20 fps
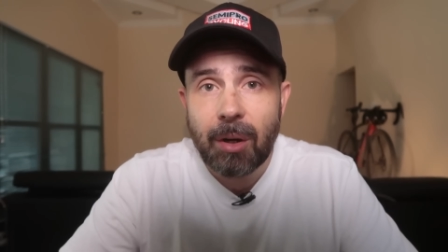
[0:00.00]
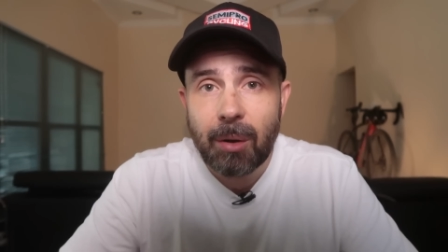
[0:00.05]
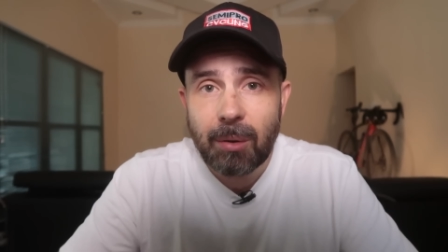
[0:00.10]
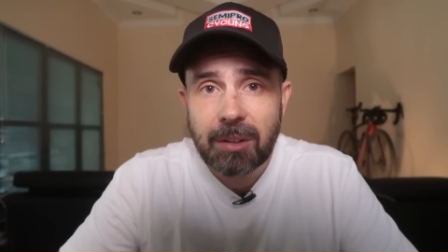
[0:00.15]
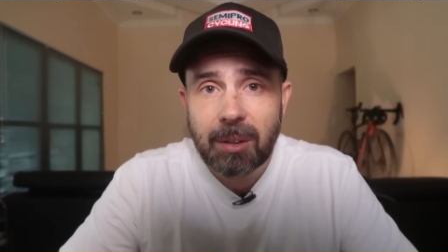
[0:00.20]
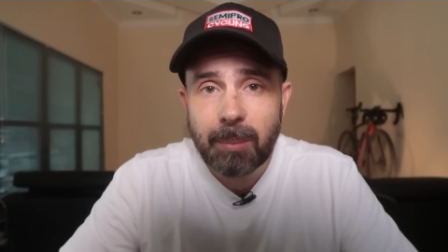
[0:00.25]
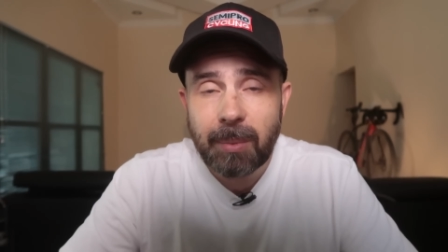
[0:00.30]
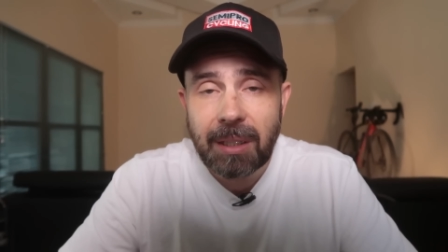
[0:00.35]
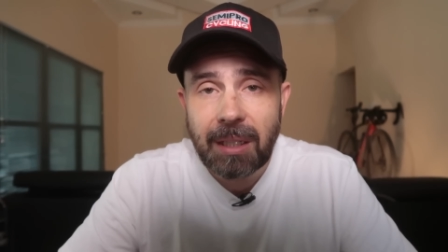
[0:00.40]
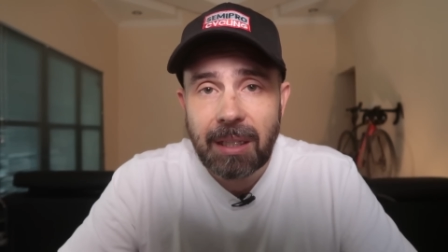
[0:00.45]

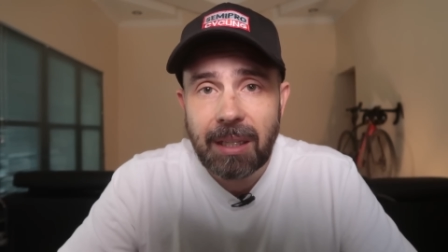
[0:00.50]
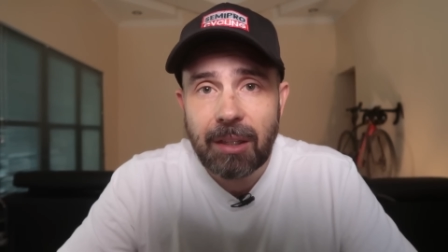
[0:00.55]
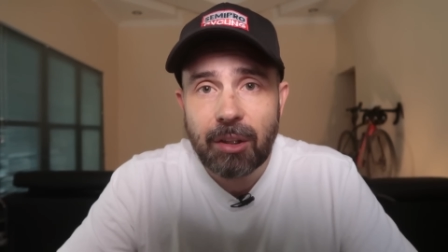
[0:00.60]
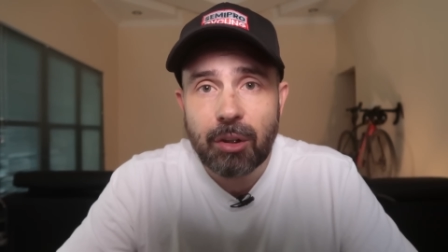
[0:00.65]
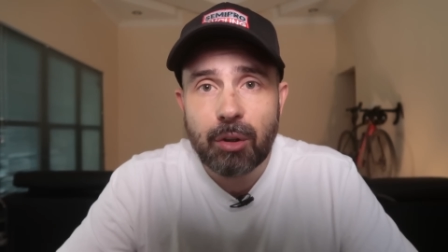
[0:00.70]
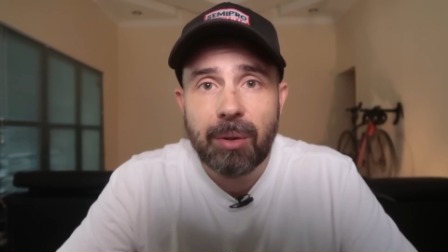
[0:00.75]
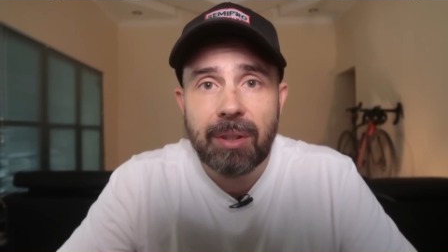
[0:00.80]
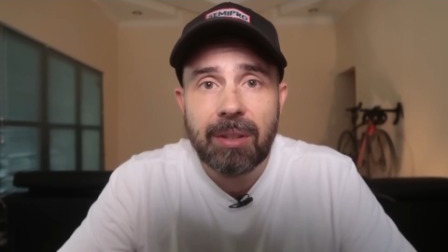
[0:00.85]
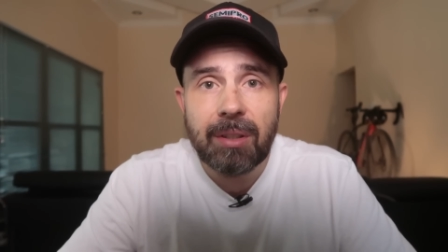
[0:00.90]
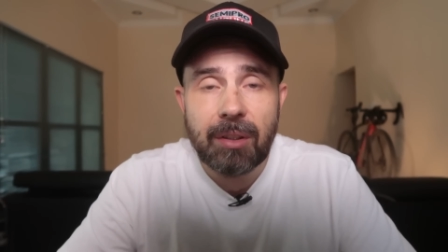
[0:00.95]
ultimately
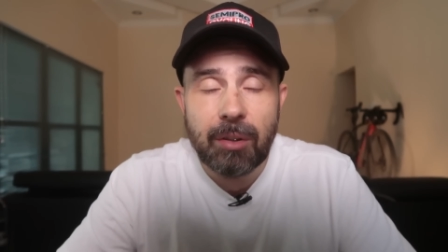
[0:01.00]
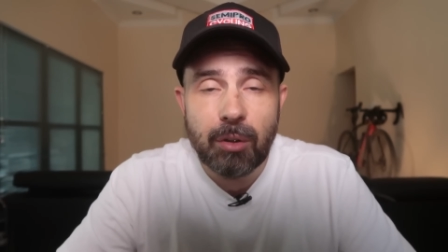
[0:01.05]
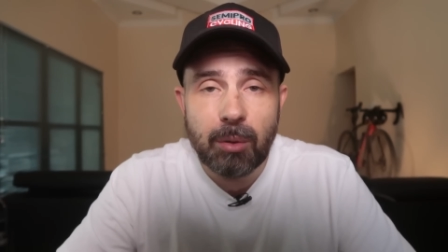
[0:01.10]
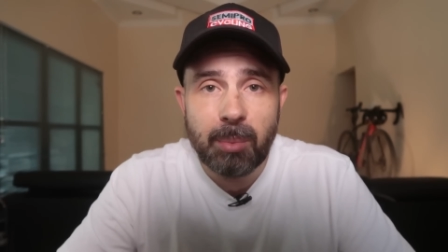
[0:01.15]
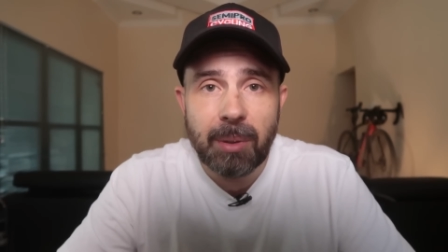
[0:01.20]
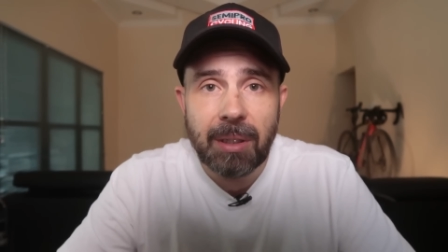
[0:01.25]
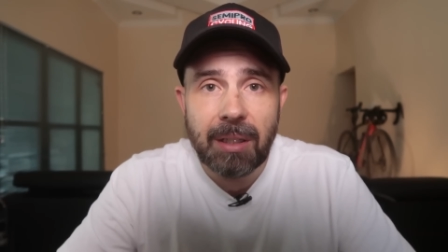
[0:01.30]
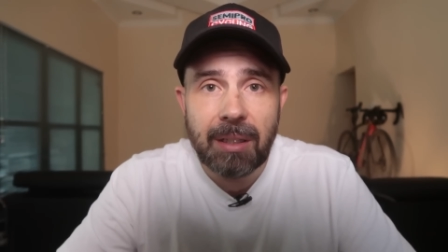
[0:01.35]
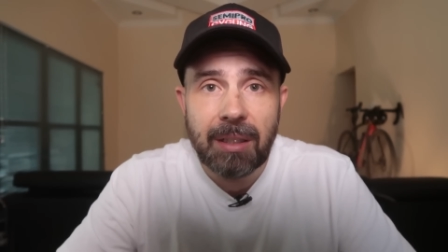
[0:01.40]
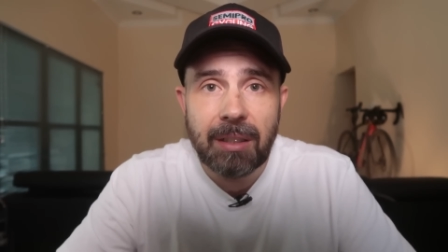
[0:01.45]
increasing your
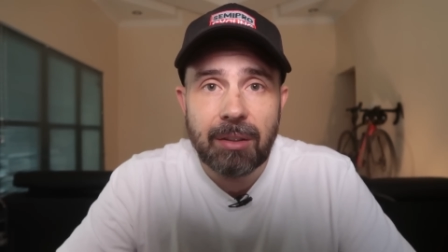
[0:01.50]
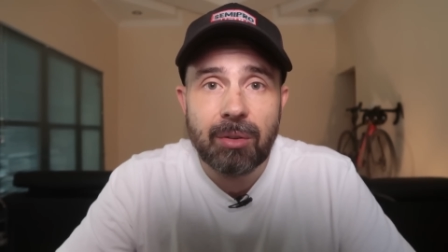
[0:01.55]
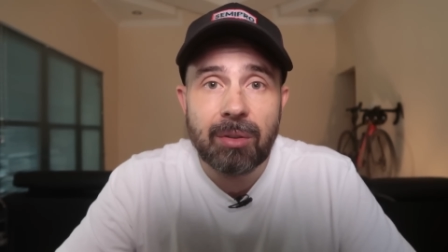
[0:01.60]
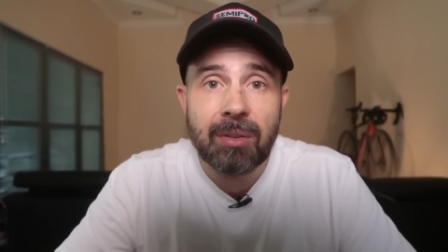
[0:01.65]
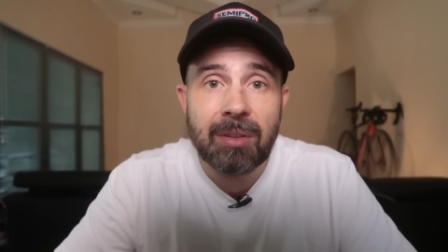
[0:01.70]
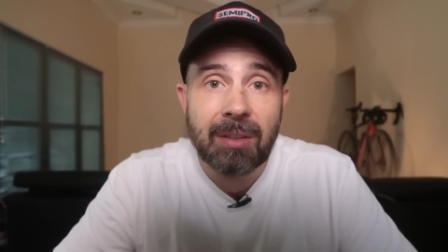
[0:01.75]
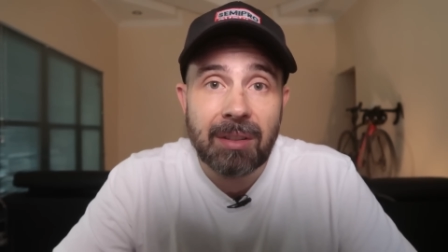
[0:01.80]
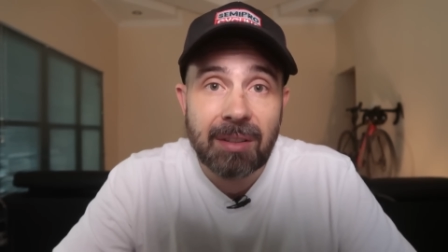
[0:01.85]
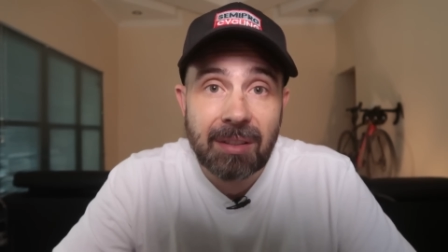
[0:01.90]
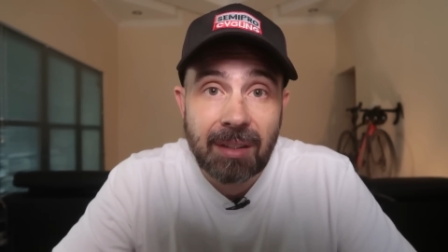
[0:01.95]
ability to
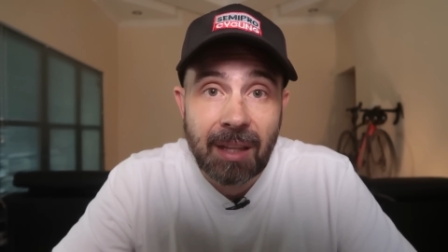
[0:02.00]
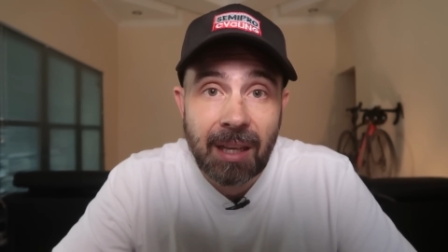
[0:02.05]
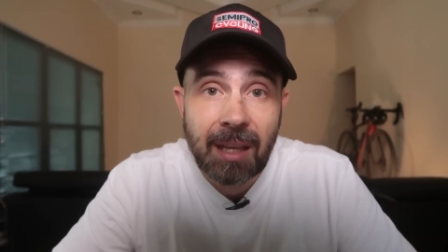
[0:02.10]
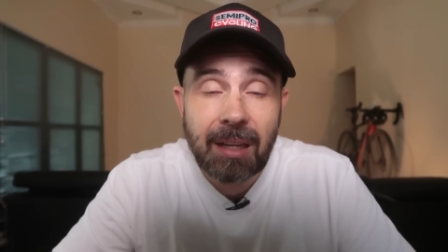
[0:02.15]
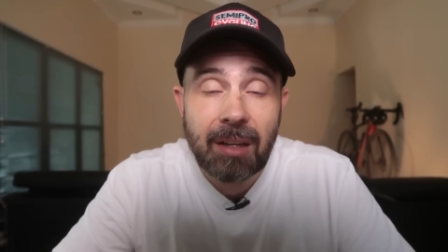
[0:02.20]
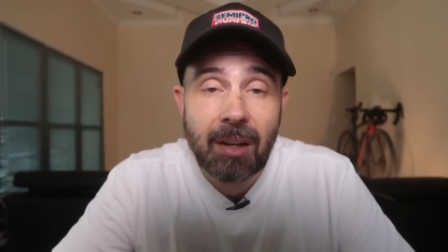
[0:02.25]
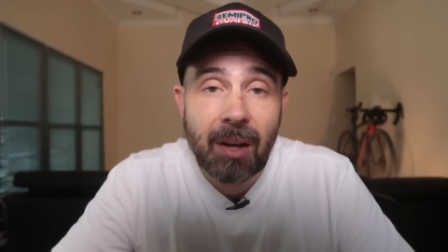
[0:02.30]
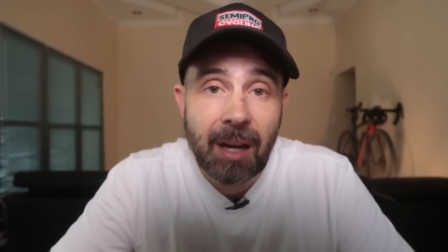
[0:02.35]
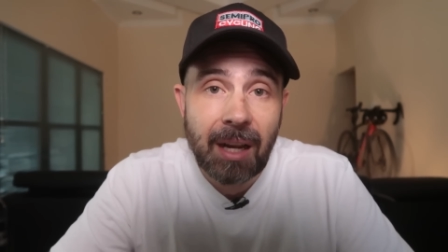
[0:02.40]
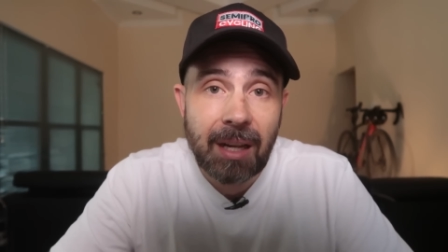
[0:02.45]

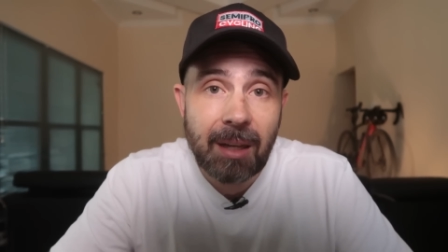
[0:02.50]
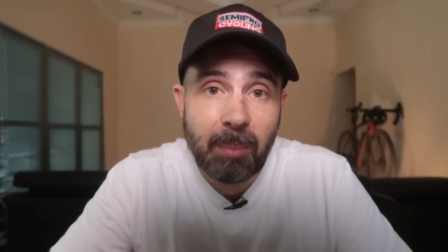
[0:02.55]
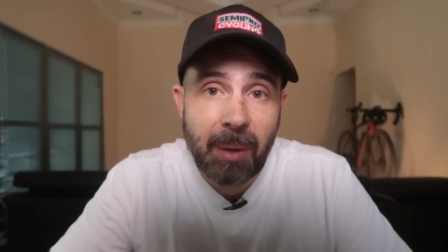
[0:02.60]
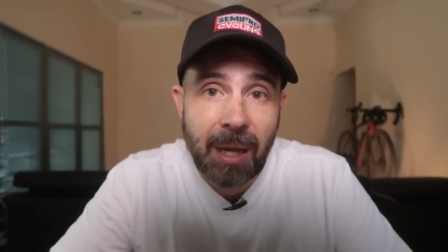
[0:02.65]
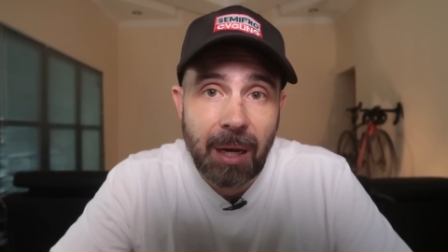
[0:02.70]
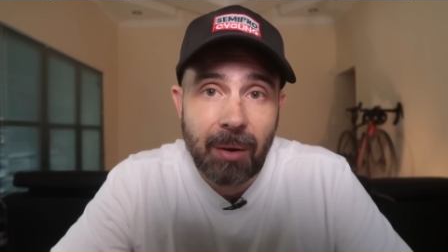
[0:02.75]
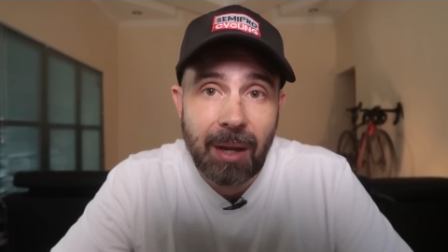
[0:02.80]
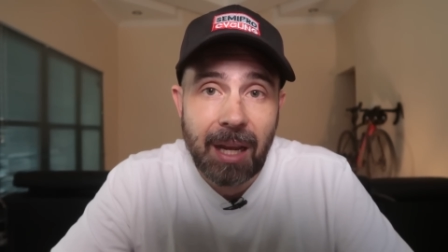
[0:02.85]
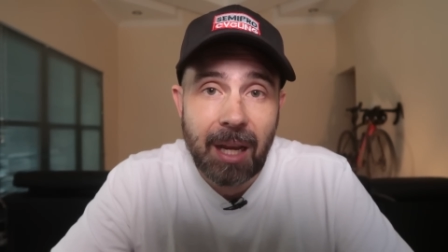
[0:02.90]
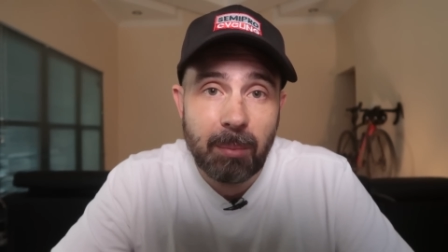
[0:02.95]
sustain higher power